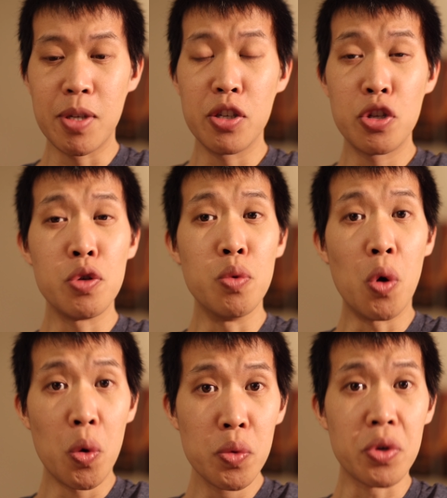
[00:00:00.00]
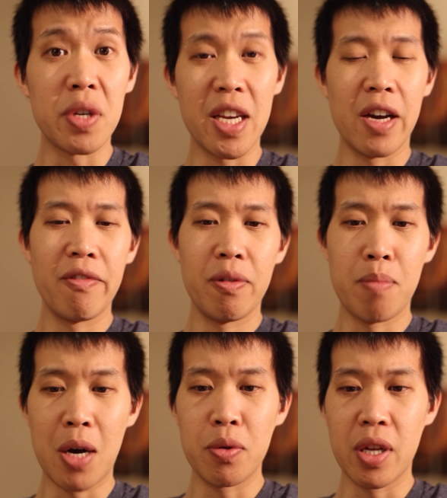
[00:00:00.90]
it to older EF
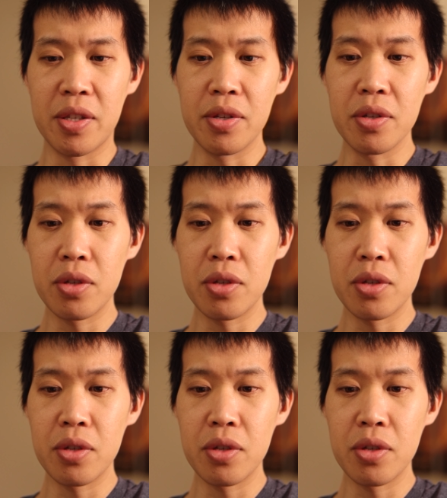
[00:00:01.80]
mount lenses.